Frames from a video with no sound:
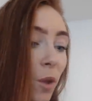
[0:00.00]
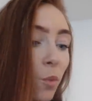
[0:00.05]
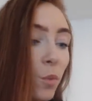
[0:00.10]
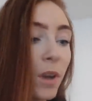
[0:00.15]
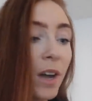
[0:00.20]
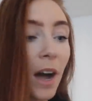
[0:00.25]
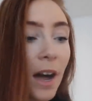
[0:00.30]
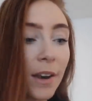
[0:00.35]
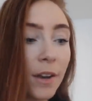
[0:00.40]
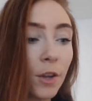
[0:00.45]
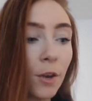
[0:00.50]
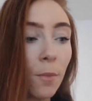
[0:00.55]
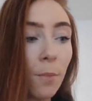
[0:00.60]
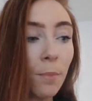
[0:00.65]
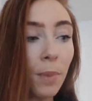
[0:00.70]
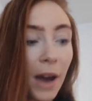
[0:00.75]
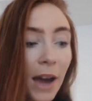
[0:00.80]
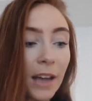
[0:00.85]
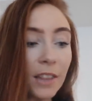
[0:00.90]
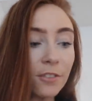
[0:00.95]
We got new
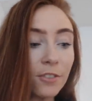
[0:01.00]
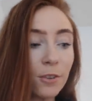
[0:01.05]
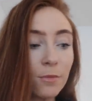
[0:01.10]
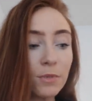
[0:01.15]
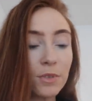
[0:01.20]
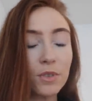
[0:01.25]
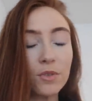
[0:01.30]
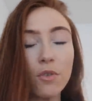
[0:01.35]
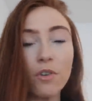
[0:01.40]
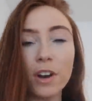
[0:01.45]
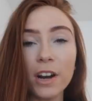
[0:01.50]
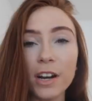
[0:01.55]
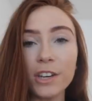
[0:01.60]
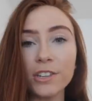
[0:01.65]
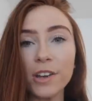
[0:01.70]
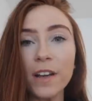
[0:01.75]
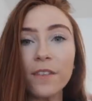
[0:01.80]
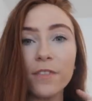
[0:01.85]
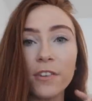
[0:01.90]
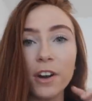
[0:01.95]
bathroom storage,
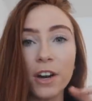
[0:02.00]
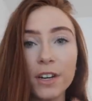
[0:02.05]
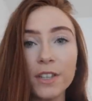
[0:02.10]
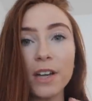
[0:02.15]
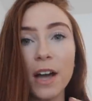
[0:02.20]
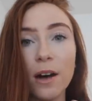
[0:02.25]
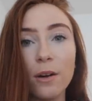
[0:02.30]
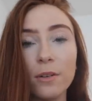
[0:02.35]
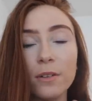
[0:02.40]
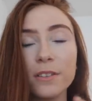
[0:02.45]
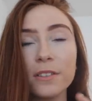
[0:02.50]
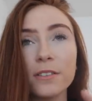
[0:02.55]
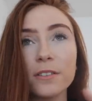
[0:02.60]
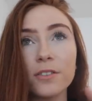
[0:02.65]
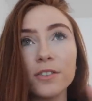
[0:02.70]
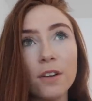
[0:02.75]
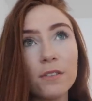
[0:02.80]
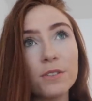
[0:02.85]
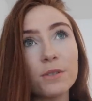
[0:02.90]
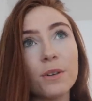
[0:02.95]
like for our towels and
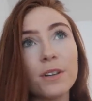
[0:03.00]
stuff,